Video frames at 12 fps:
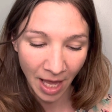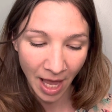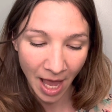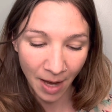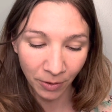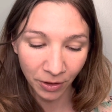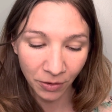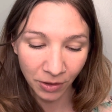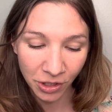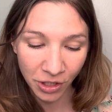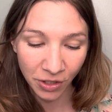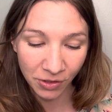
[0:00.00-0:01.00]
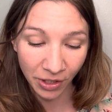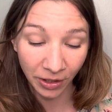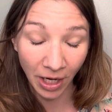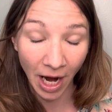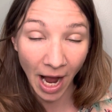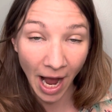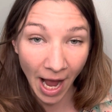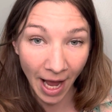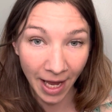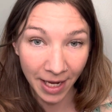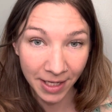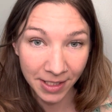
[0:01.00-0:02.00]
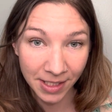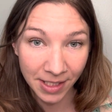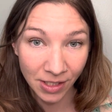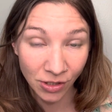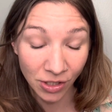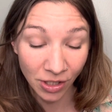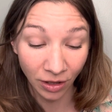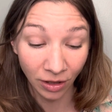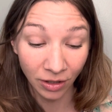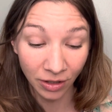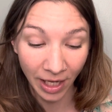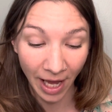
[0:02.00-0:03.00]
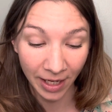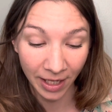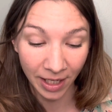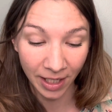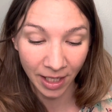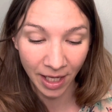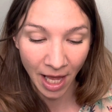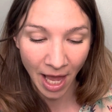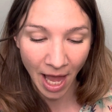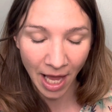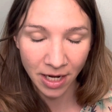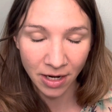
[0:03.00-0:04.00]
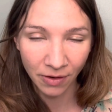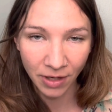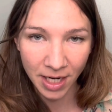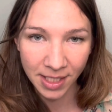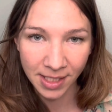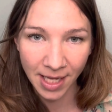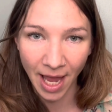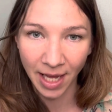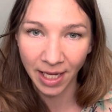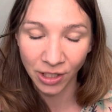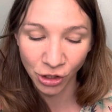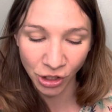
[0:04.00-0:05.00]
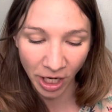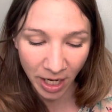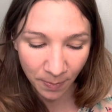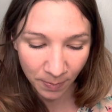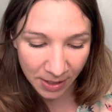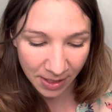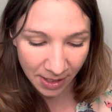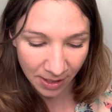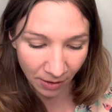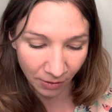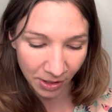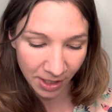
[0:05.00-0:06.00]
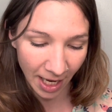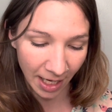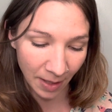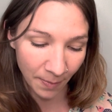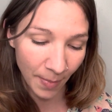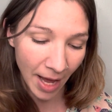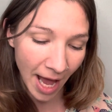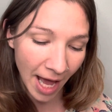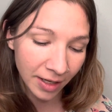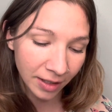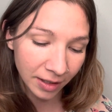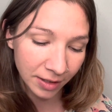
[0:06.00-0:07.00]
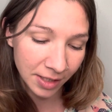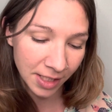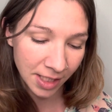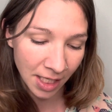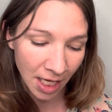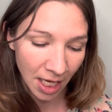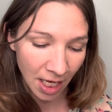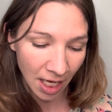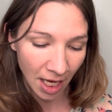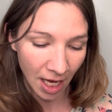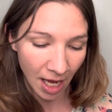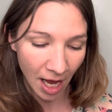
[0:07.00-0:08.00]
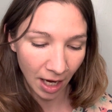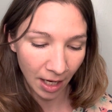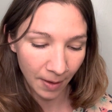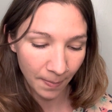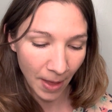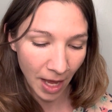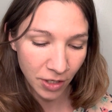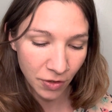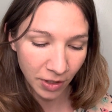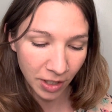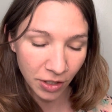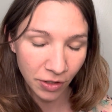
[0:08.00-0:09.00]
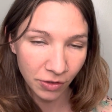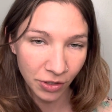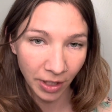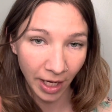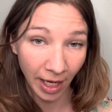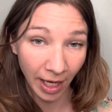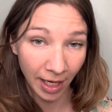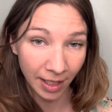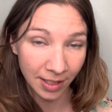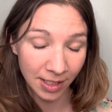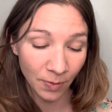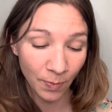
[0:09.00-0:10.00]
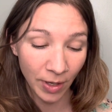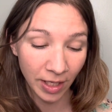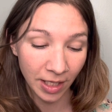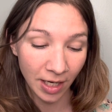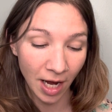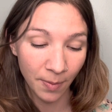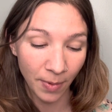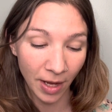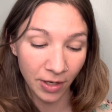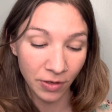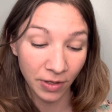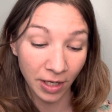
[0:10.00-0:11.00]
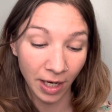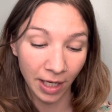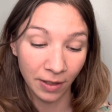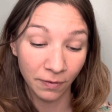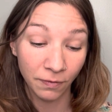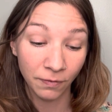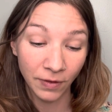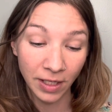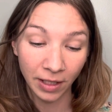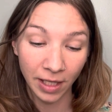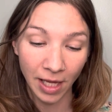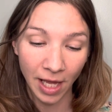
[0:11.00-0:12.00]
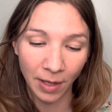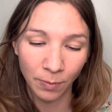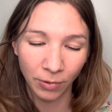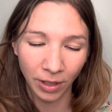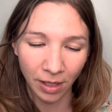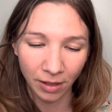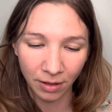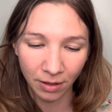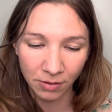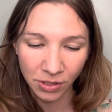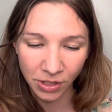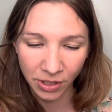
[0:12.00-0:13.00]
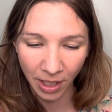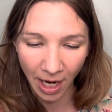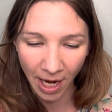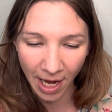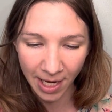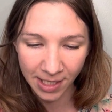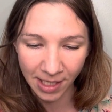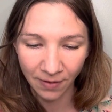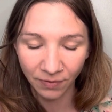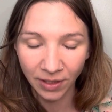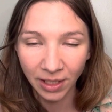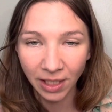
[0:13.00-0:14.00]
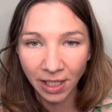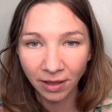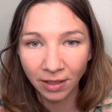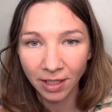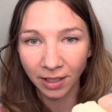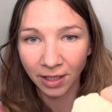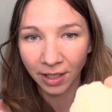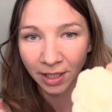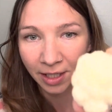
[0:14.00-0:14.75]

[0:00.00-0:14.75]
and we're going to use our eyes to look at it and notice any shapes, notice any patterns. And you can use your hands to pick it up, and you can kind of feel it and bring it close to your eyes and really look